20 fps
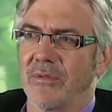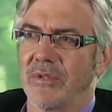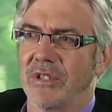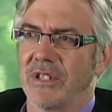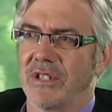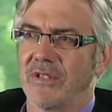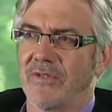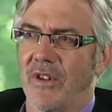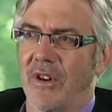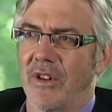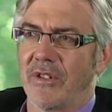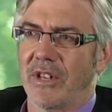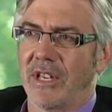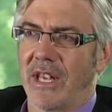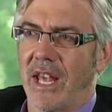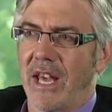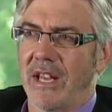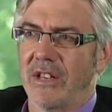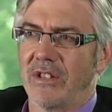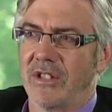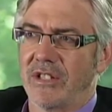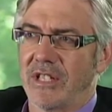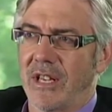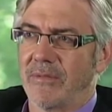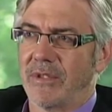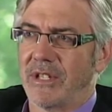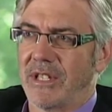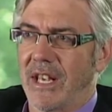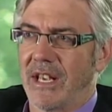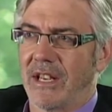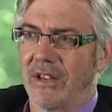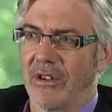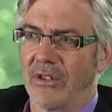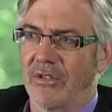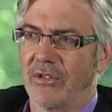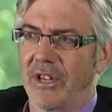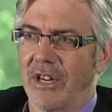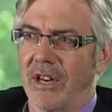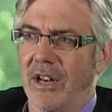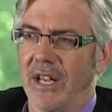We just followed the Ganges up to
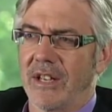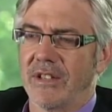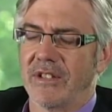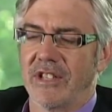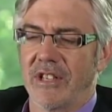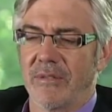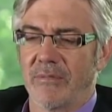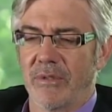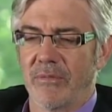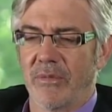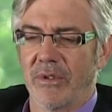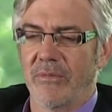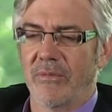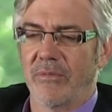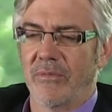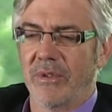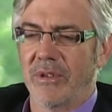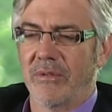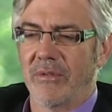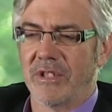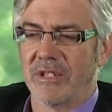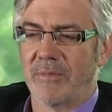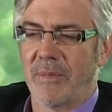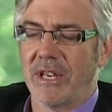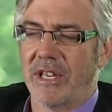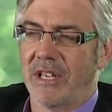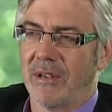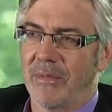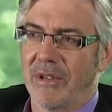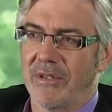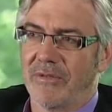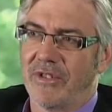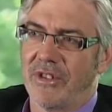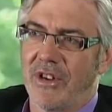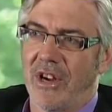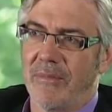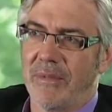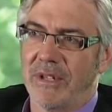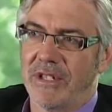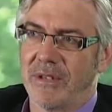Gangotri Glacier, but we, we were spending a bit of
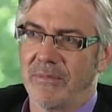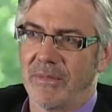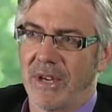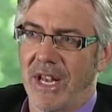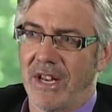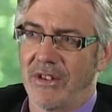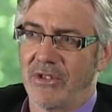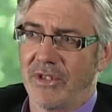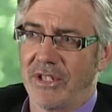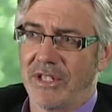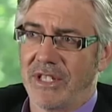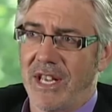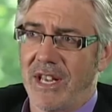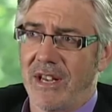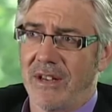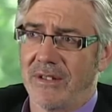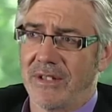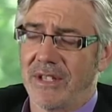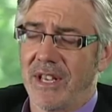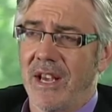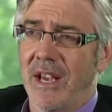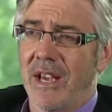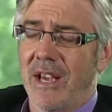time in some country towns.